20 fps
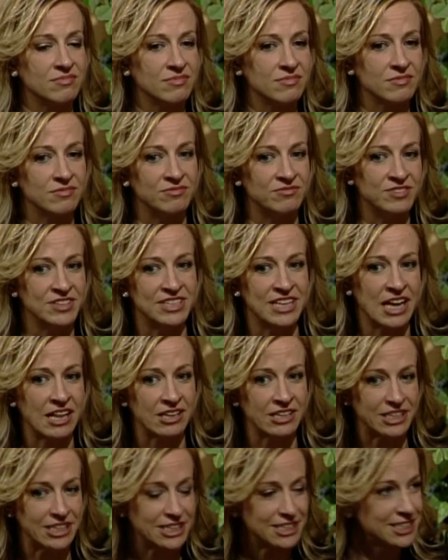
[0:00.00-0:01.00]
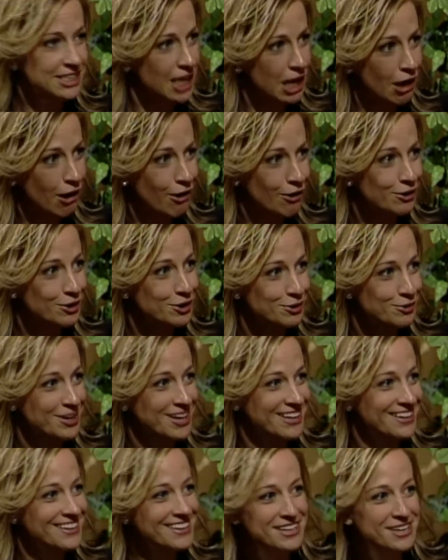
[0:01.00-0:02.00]
fidelity scale.
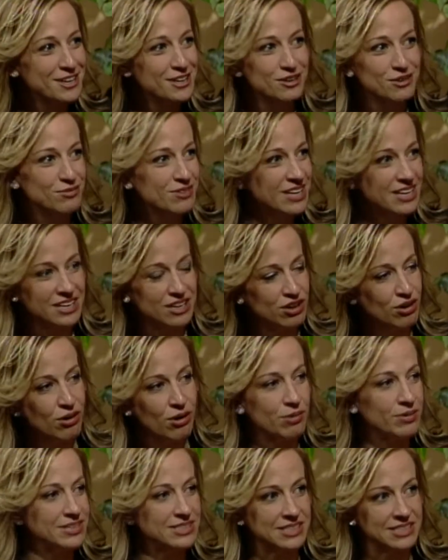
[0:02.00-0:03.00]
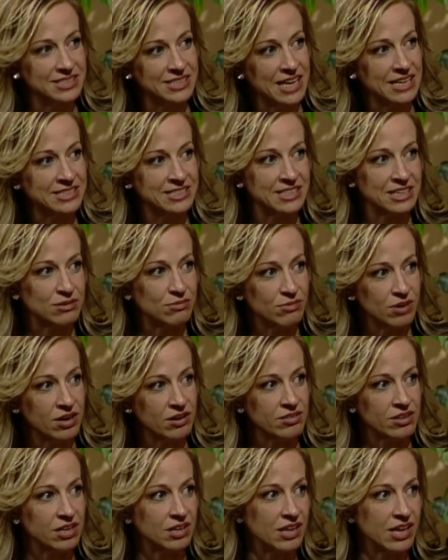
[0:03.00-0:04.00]
You're always assessing where
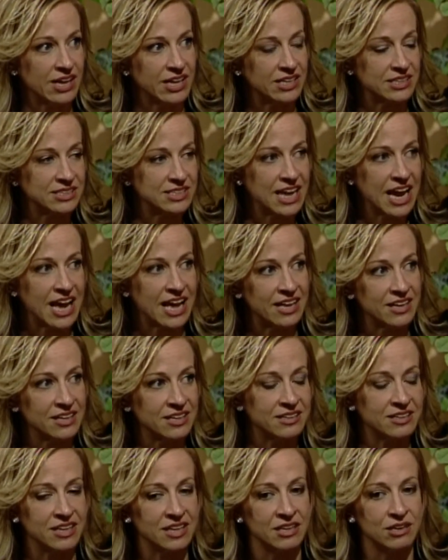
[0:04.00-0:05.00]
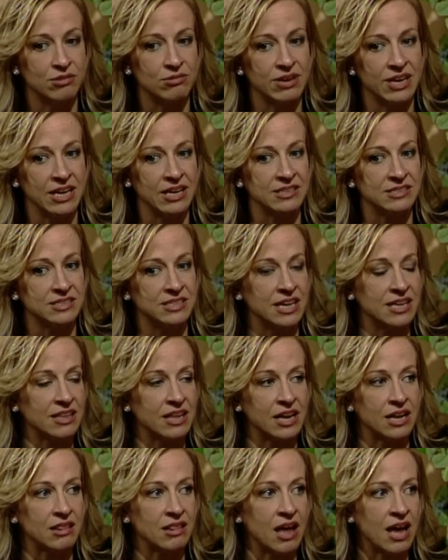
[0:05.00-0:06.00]
the client's at, and you can't say
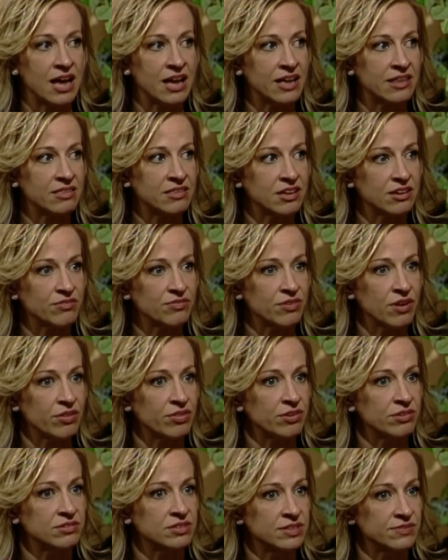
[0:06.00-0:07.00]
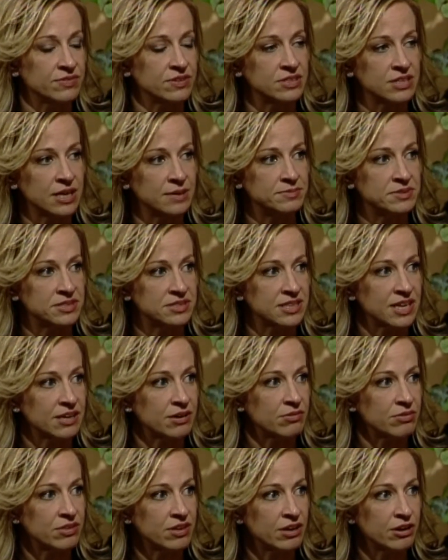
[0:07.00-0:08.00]
that a lot, I think, for other different types of
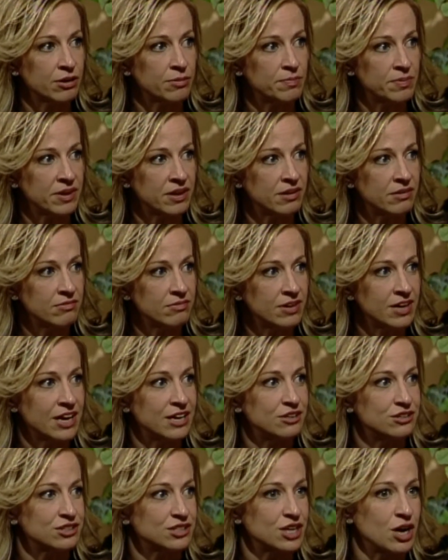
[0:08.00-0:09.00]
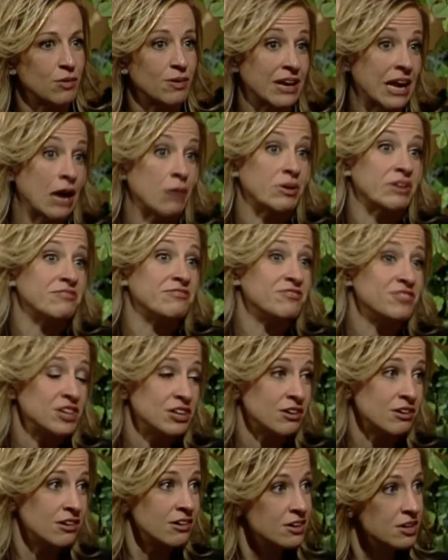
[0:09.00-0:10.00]
psychotherapy. We kind of just go on how we
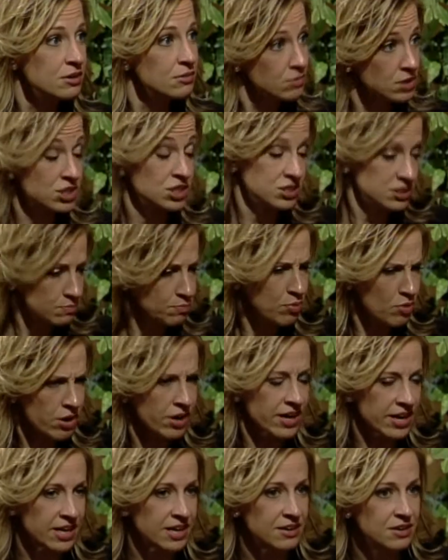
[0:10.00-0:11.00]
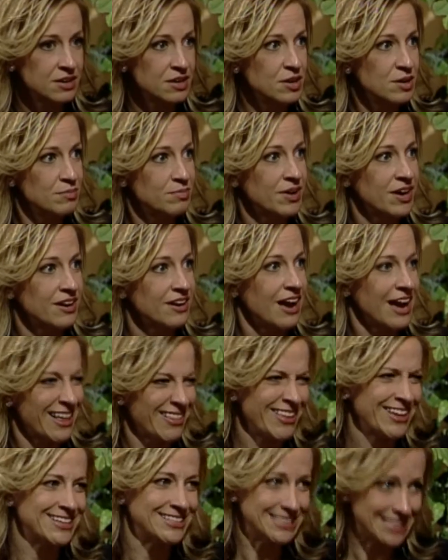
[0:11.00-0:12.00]
feel, which is important, but I
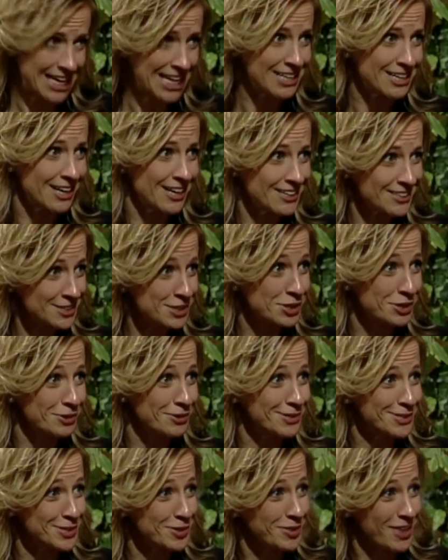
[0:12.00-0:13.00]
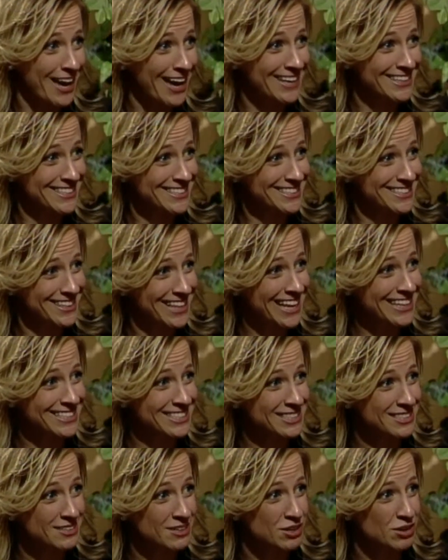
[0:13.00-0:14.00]
like data too. So
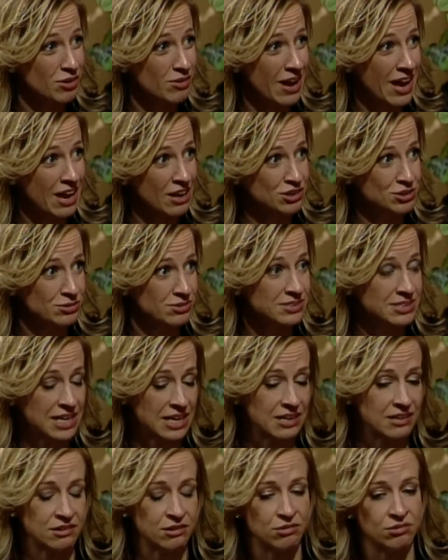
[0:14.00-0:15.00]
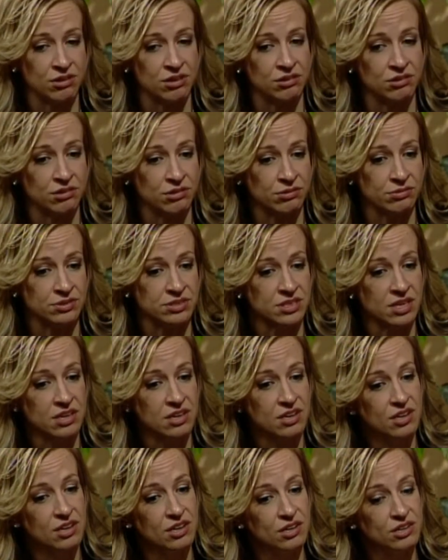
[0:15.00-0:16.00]
that's actual data you can use.
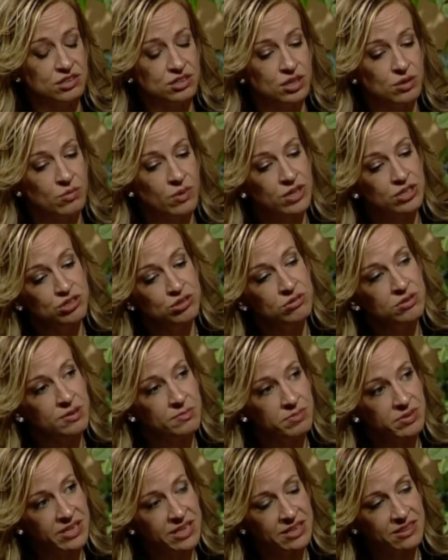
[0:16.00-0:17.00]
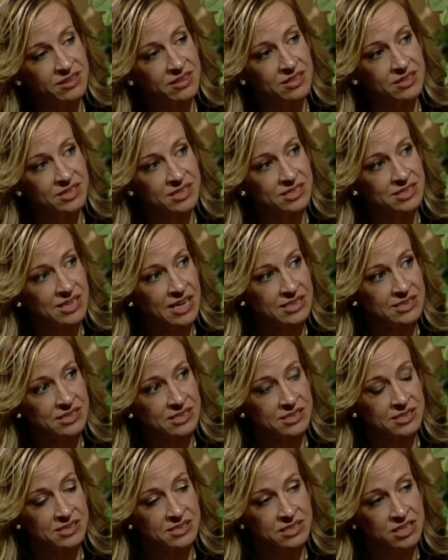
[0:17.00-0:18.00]
So once you complete the
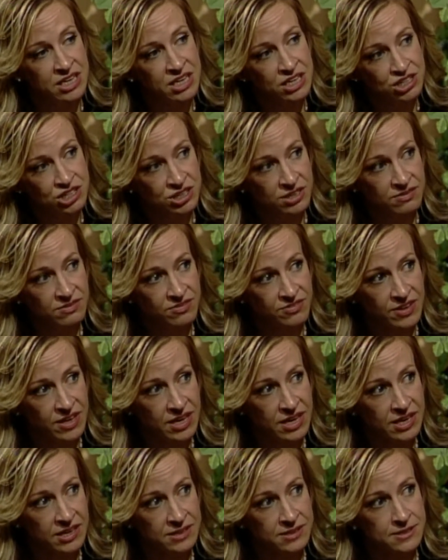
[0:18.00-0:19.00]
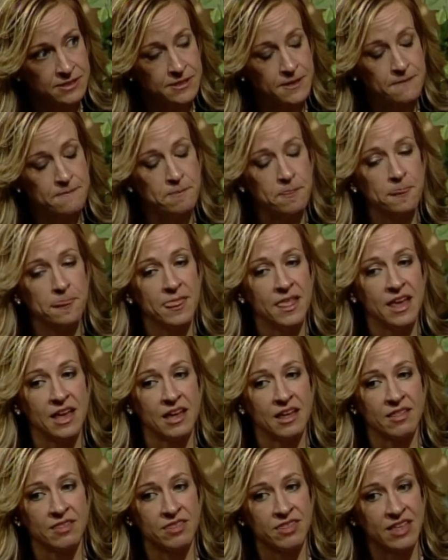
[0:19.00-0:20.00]
desensitization phase
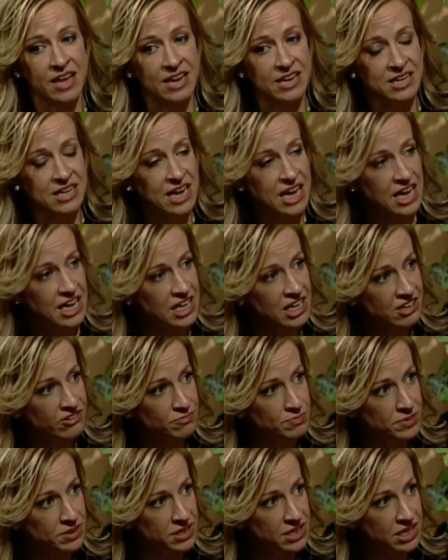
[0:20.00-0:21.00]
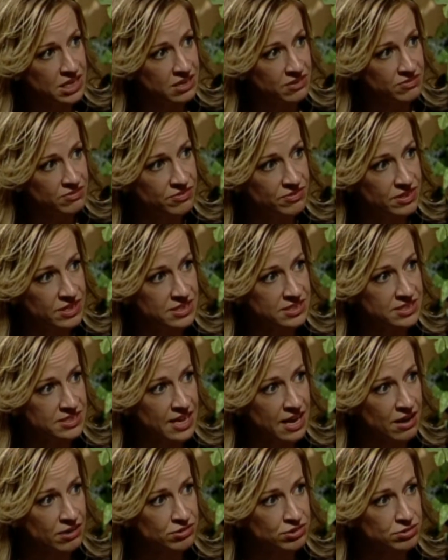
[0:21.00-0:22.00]
and that negative belief is
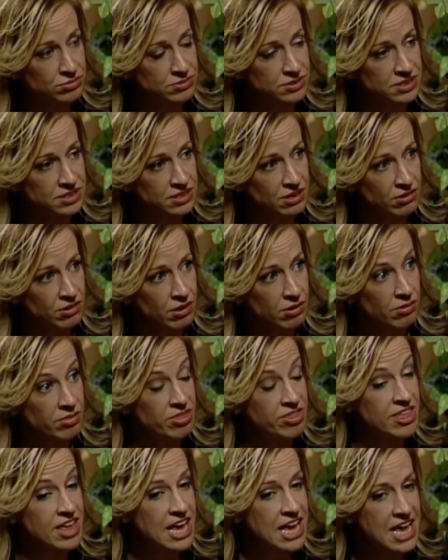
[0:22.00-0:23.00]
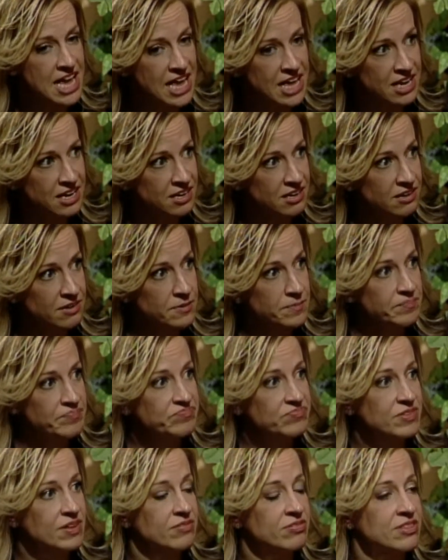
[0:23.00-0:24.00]
down to a 0, then
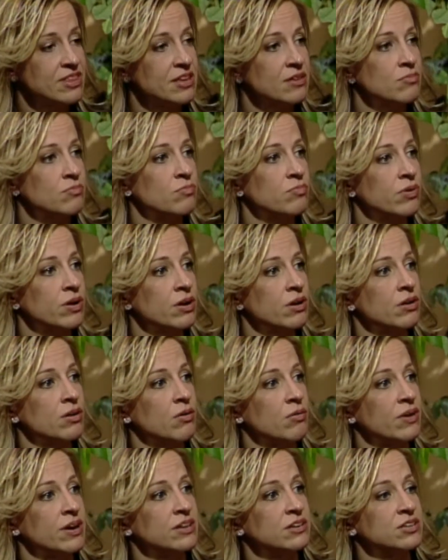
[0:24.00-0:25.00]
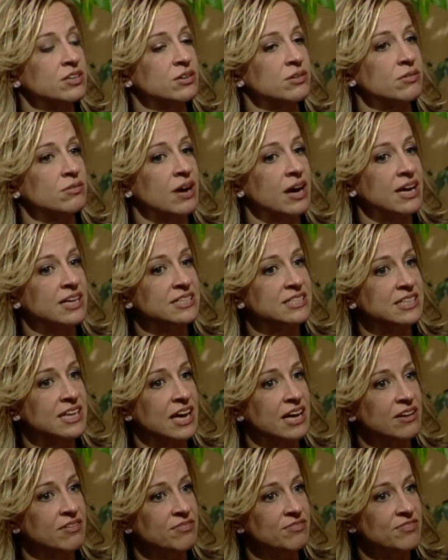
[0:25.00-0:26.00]
we're going to
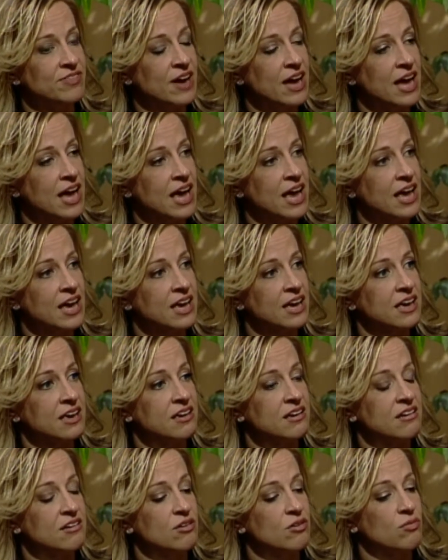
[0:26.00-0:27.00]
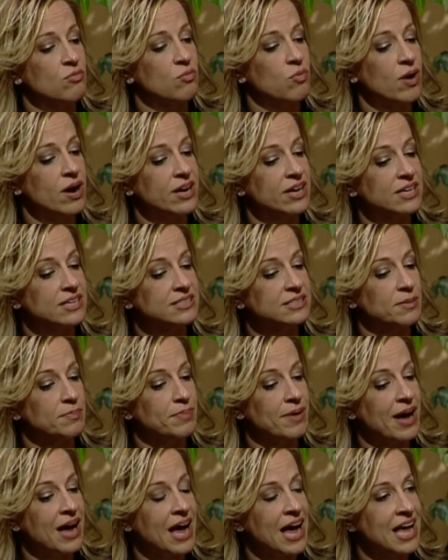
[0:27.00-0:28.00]
identify what is a
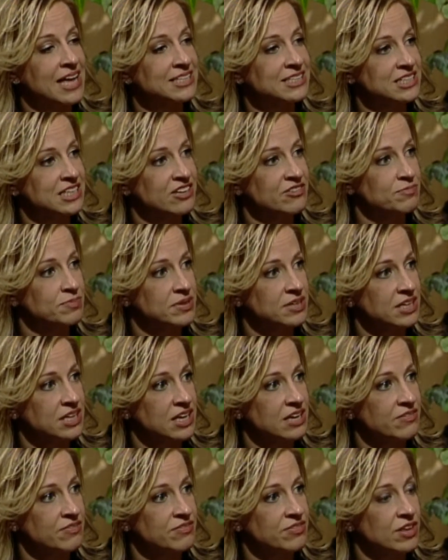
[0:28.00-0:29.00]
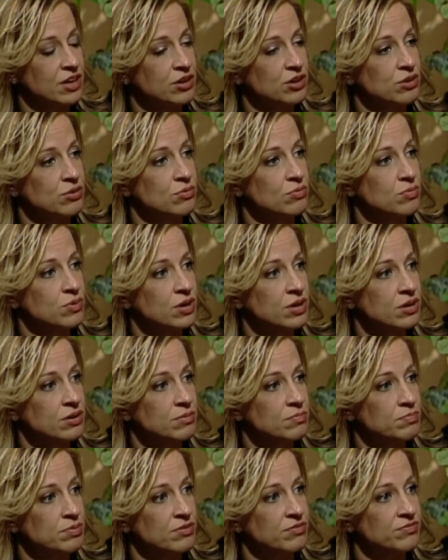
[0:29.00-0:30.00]
positive belief that you would
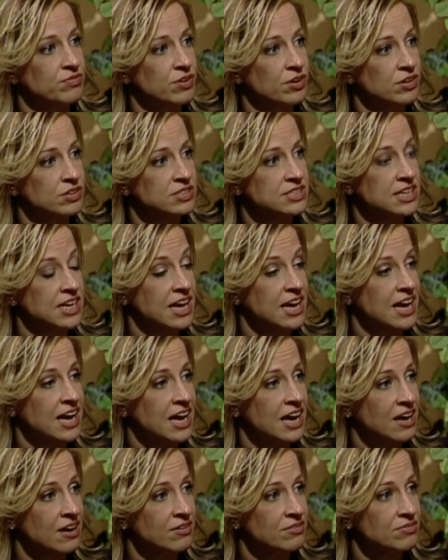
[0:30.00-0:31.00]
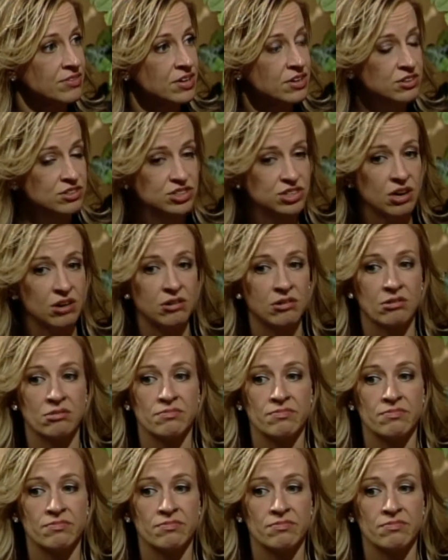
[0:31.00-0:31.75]
prefer to have. So,